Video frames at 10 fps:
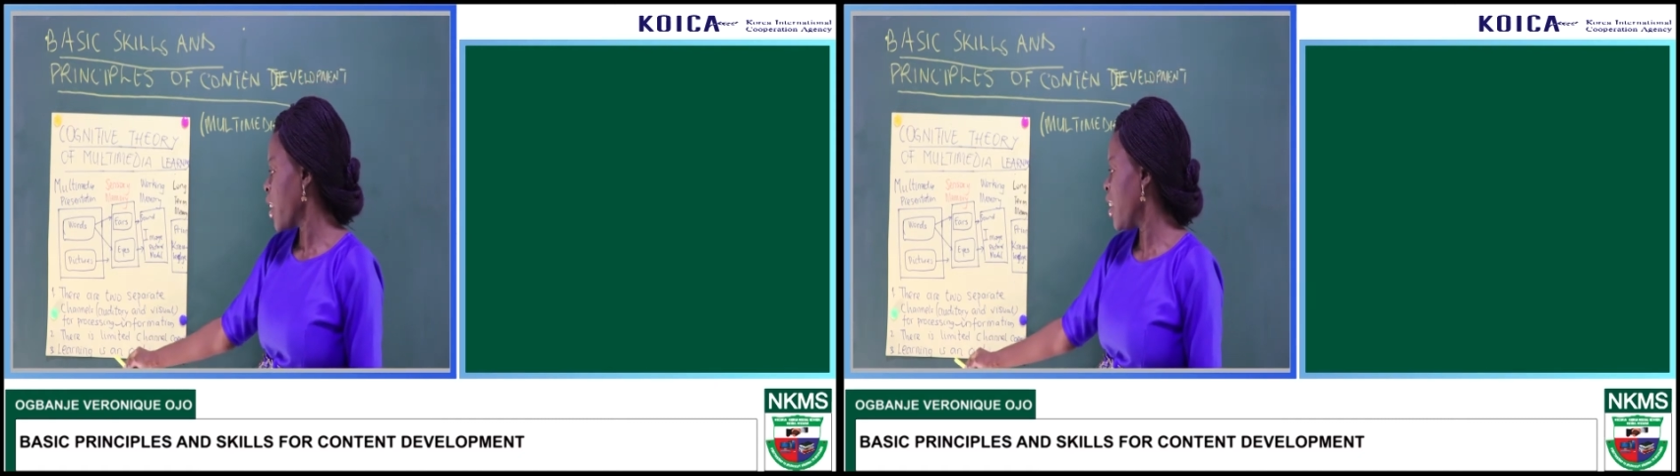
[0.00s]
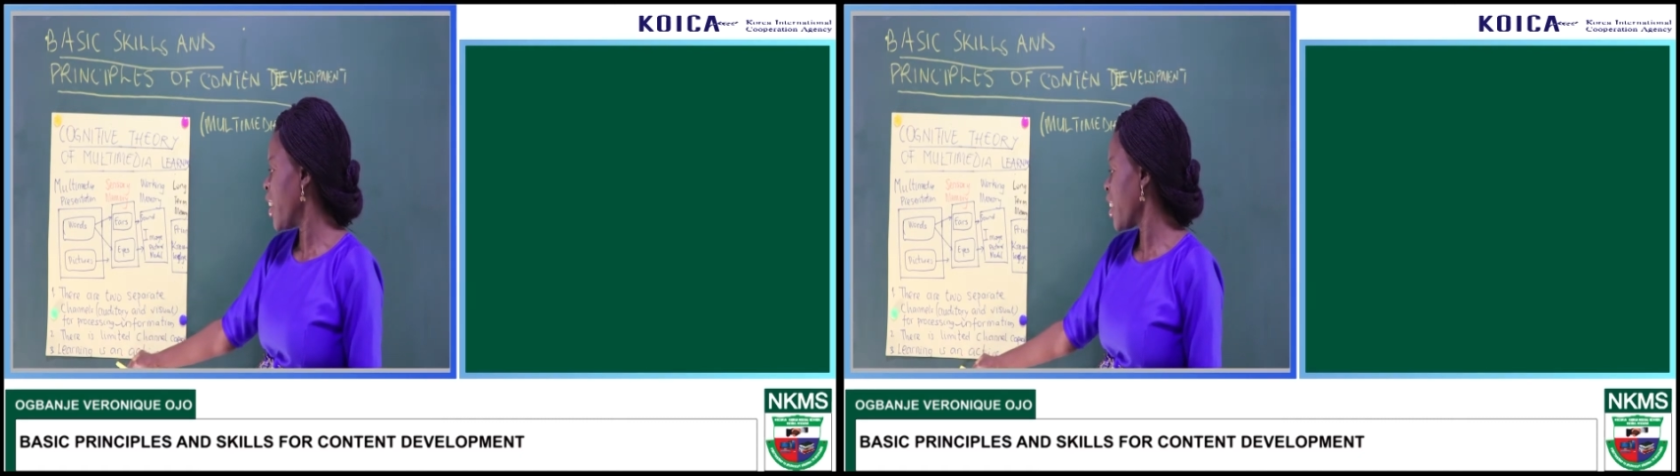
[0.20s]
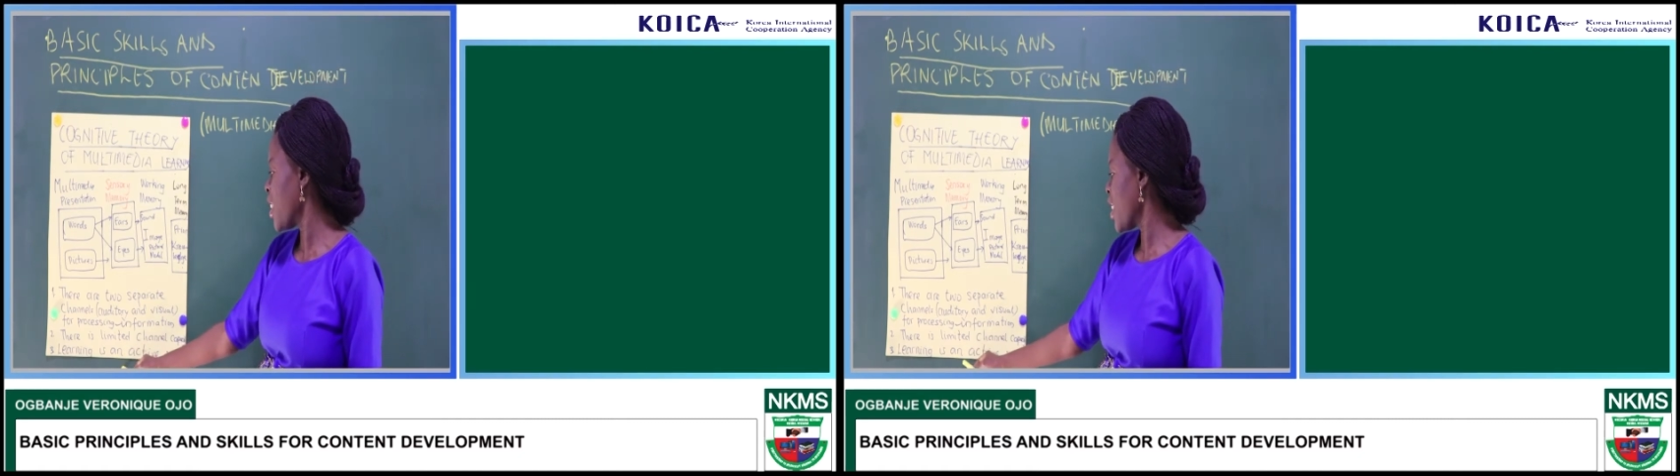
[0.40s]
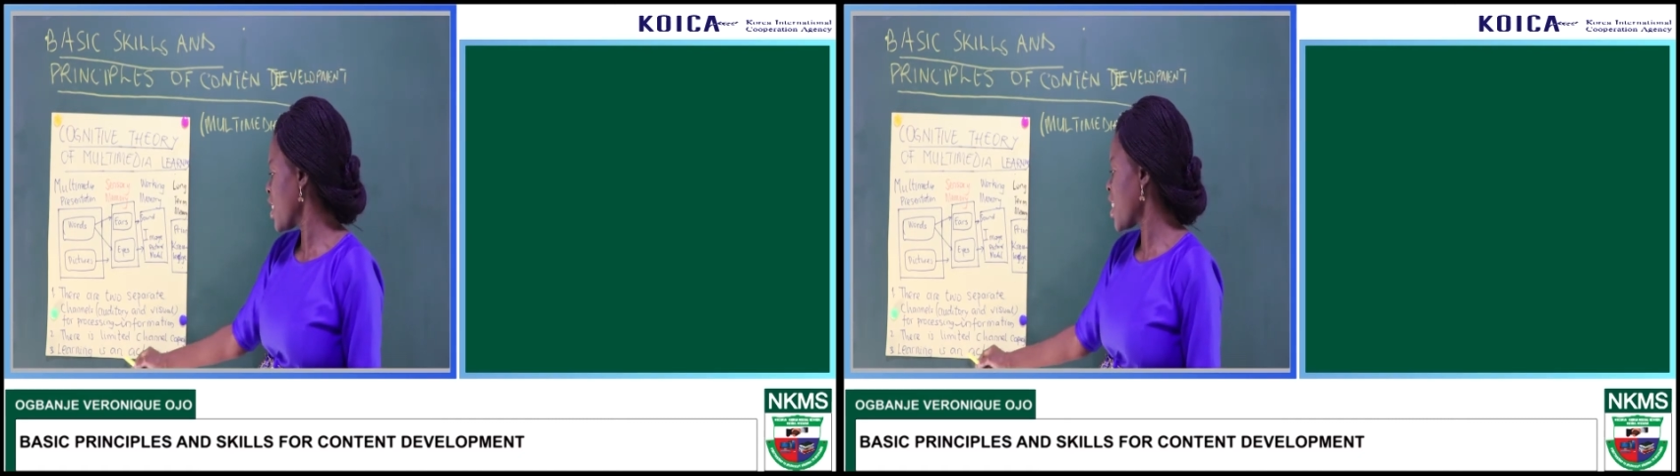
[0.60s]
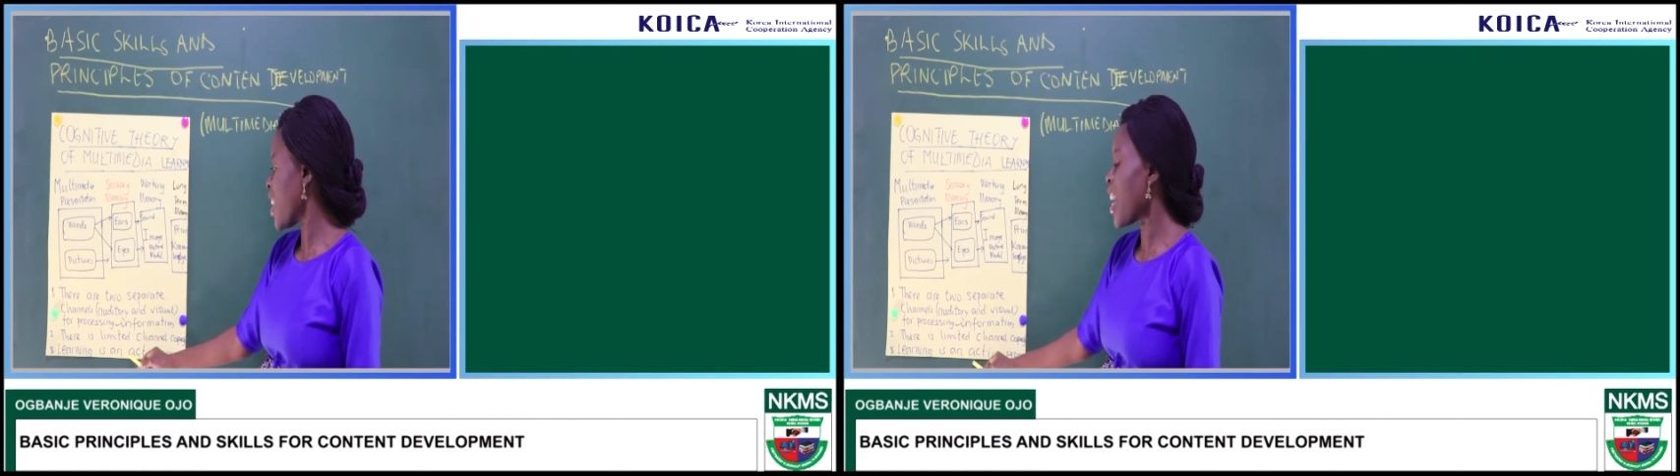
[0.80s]
learning
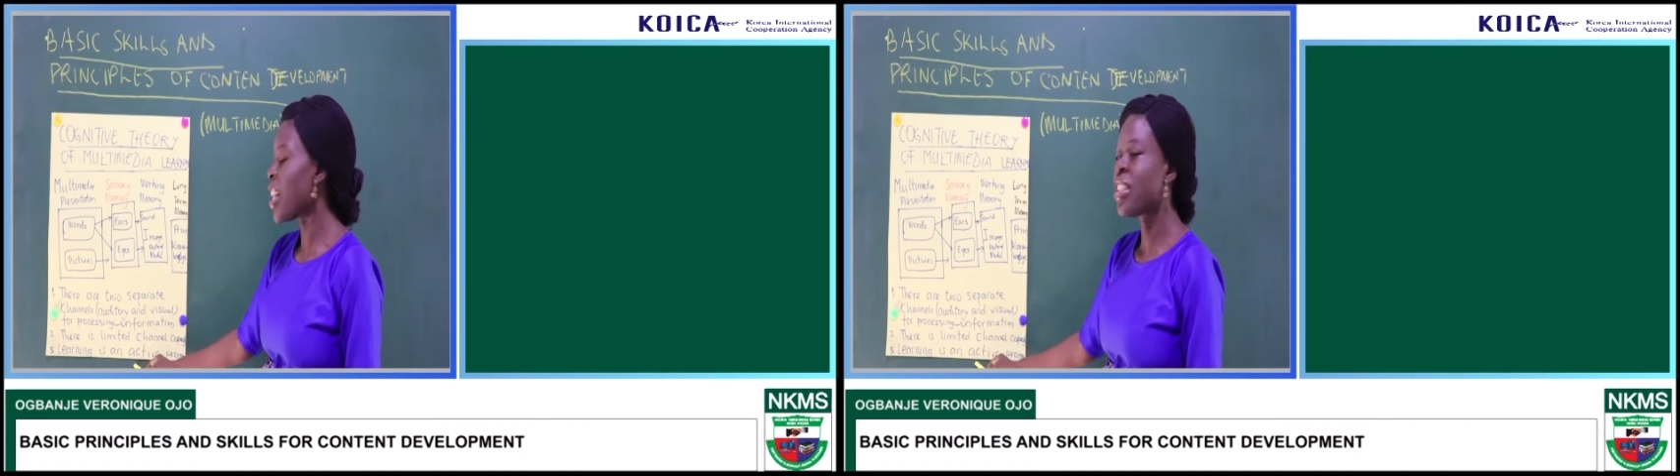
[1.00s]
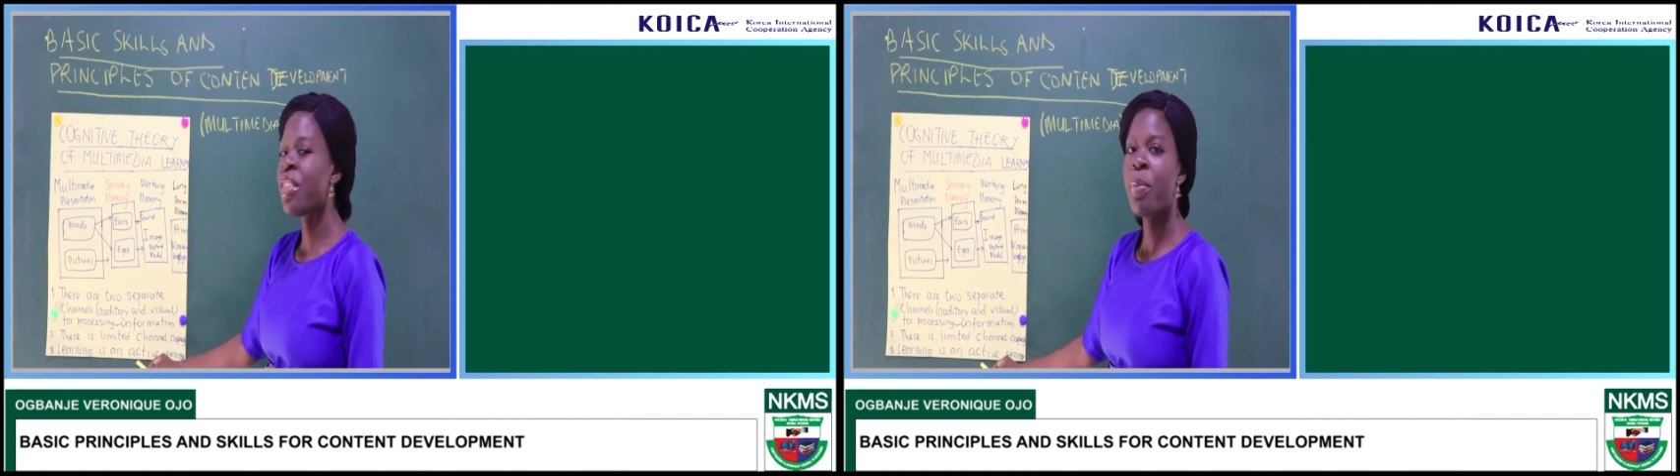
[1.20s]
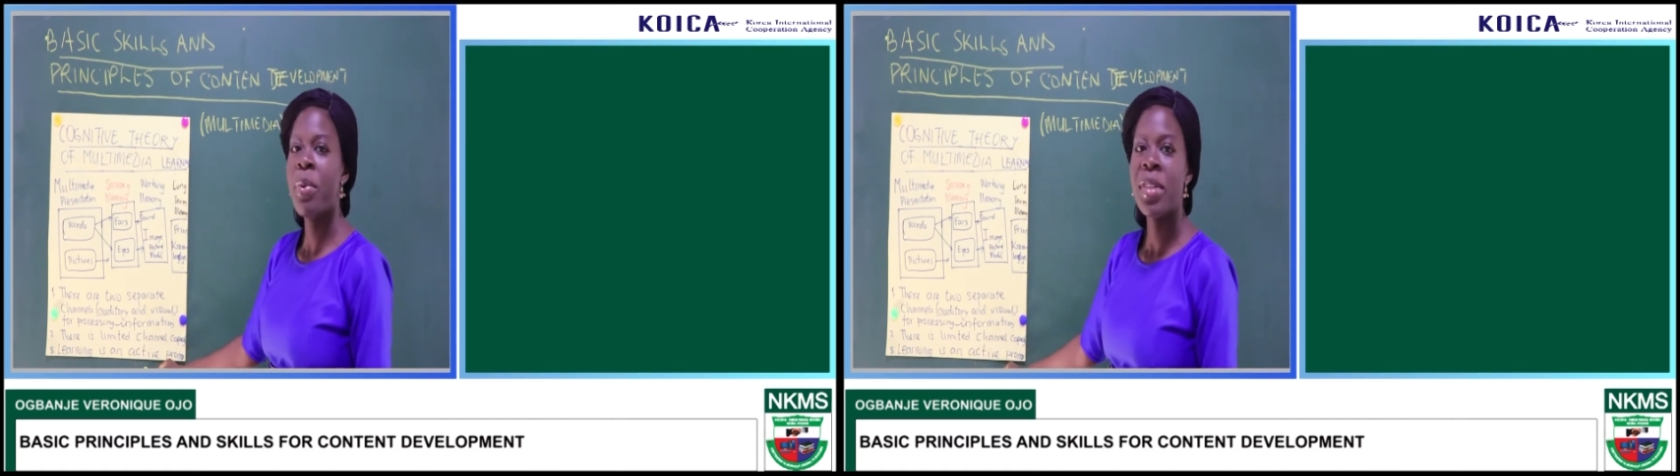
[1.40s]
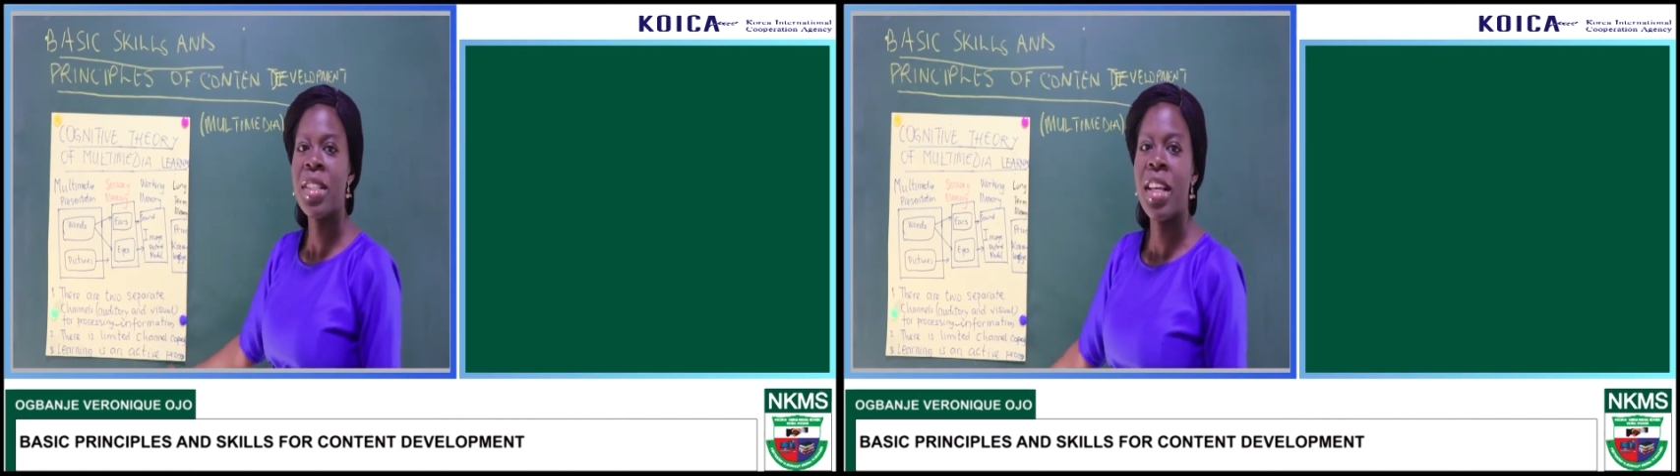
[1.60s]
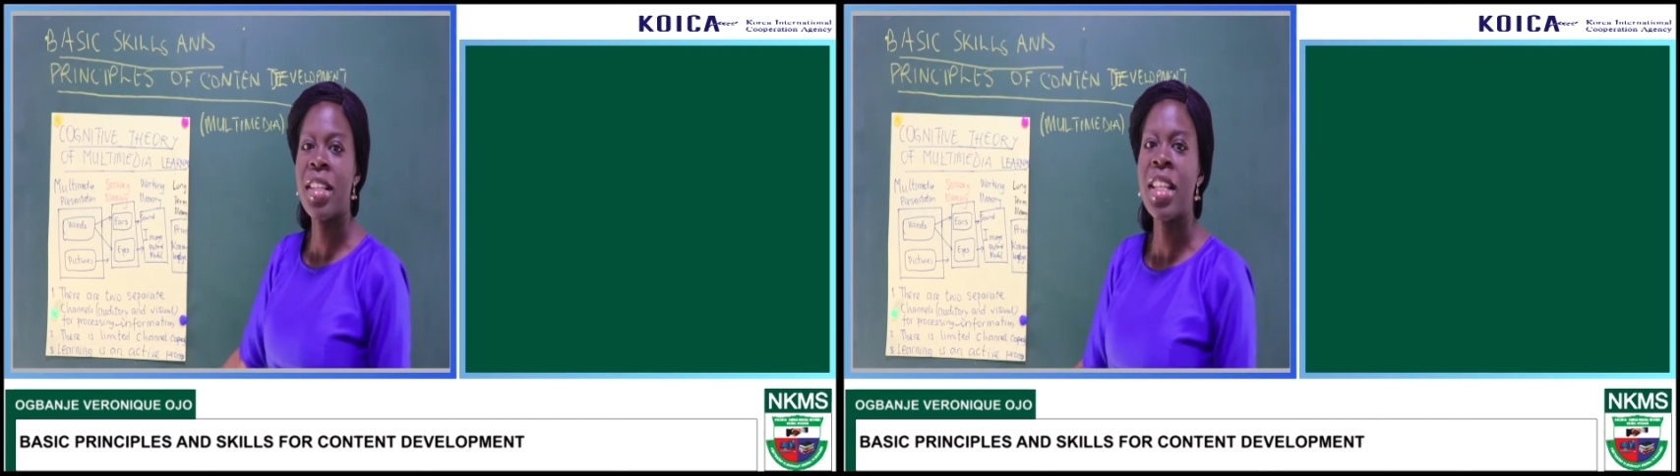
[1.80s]
is an active
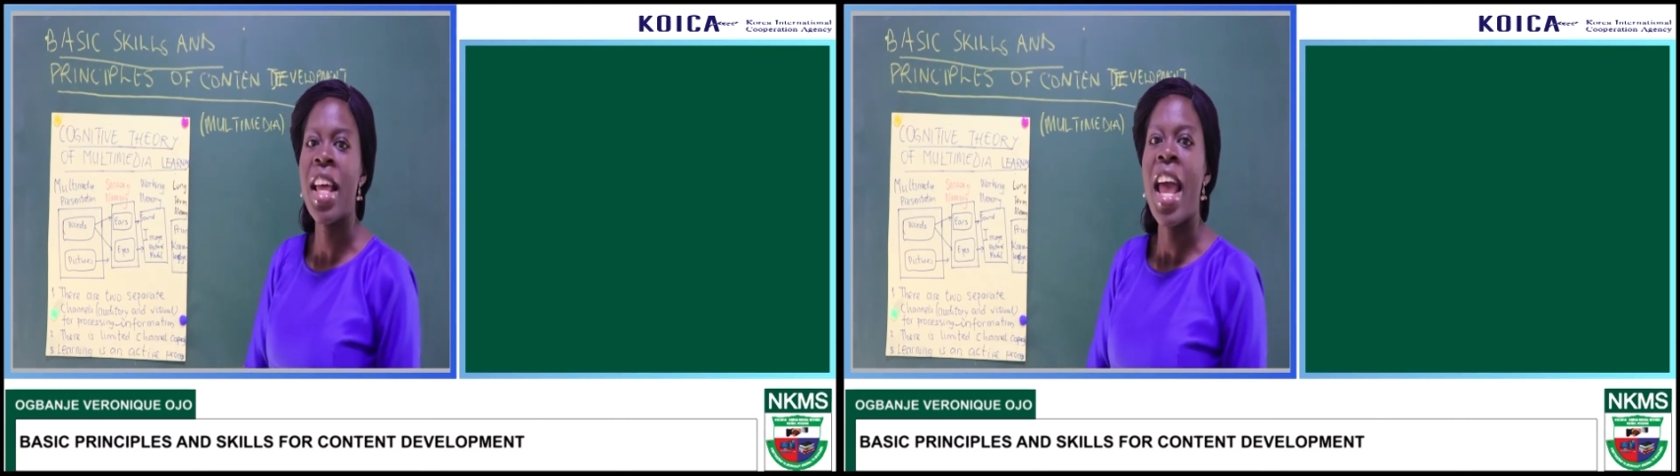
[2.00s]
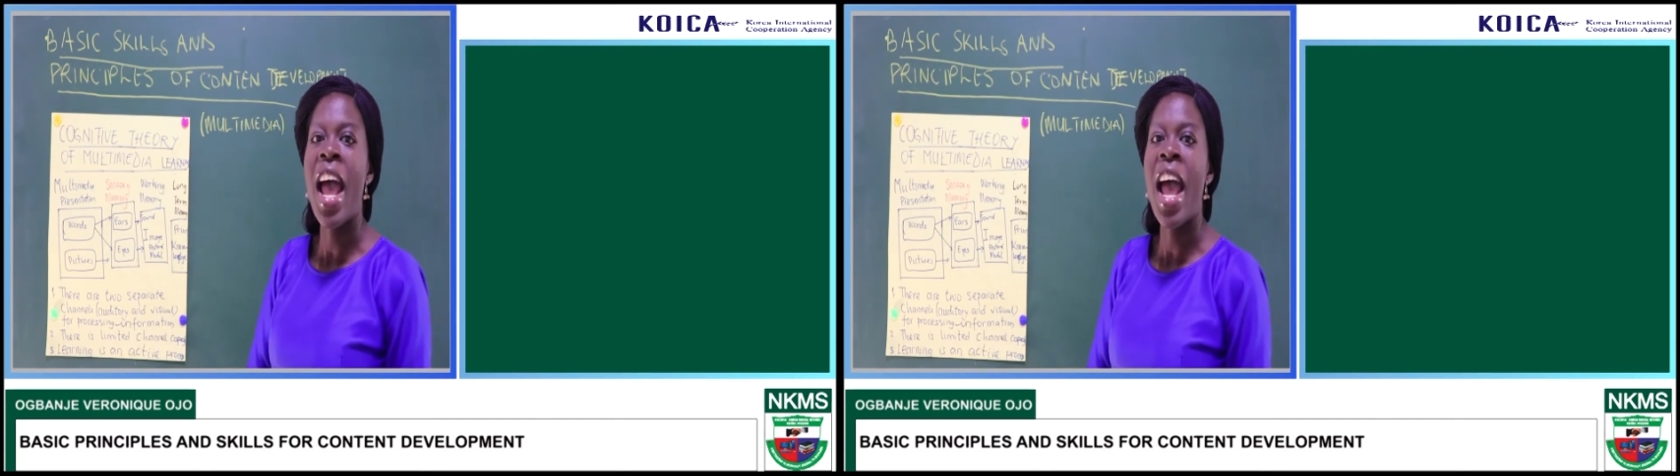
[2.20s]
process.